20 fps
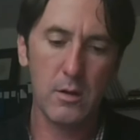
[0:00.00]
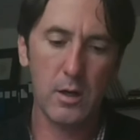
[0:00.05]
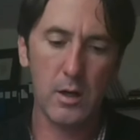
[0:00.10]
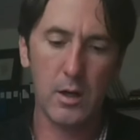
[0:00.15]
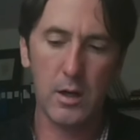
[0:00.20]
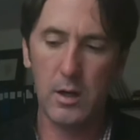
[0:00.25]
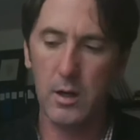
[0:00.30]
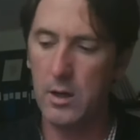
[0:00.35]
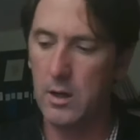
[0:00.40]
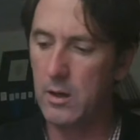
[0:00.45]

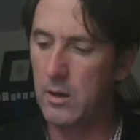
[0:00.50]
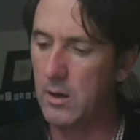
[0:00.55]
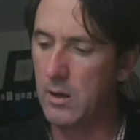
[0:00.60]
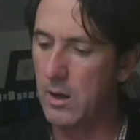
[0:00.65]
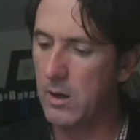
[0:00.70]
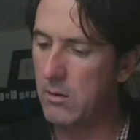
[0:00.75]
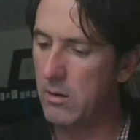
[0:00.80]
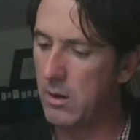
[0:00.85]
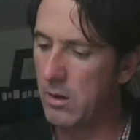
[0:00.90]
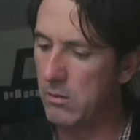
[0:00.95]

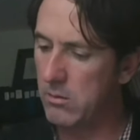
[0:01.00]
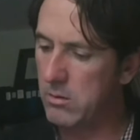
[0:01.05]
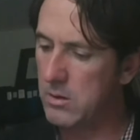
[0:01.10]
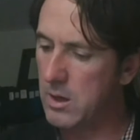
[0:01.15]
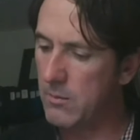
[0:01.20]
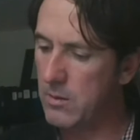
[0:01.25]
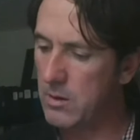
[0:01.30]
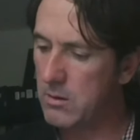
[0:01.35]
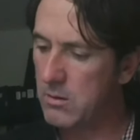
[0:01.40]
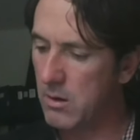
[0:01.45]
I'll
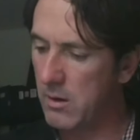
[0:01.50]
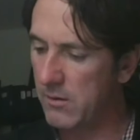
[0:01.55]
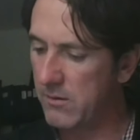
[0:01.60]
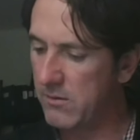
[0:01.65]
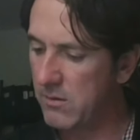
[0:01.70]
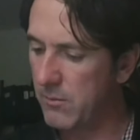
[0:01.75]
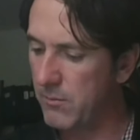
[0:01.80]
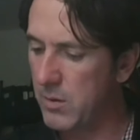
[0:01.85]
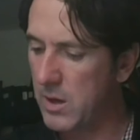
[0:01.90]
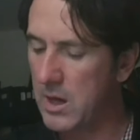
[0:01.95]
come
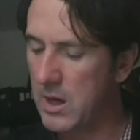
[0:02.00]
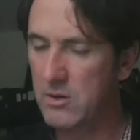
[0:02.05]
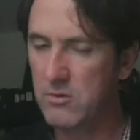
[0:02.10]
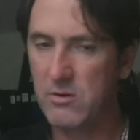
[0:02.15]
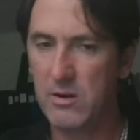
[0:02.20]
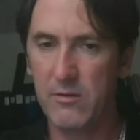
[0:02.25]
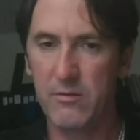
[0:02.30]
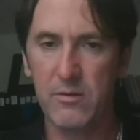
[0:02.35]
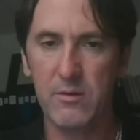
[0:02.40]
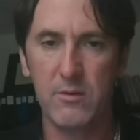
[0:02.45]
across the page
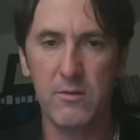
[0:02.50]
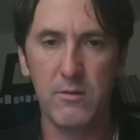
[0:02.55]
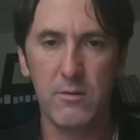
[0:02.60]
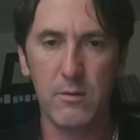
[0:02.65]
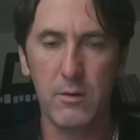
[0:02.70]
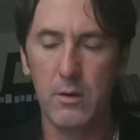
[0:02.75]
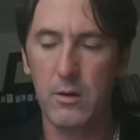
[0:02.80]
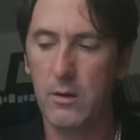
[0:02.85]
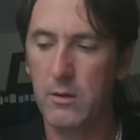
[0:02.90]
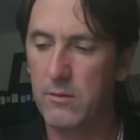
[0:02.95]
reference
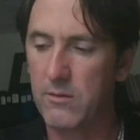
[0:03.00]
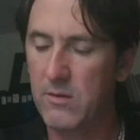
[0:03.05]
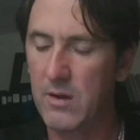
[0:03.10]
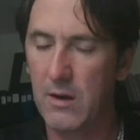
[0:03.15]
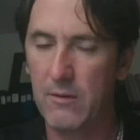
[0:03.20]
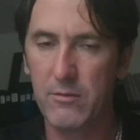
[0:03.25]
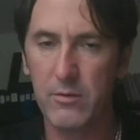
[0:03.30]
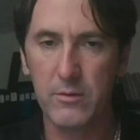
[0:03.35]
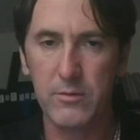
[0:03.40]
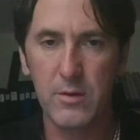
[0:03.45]

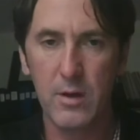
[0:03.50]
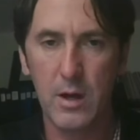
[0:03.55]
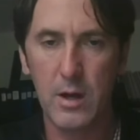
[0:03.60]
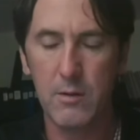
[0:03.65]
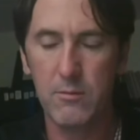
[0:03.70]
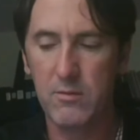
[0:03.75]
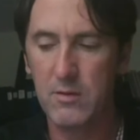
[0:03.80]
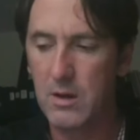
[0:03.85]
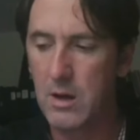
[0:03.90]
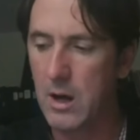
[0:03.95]
several times.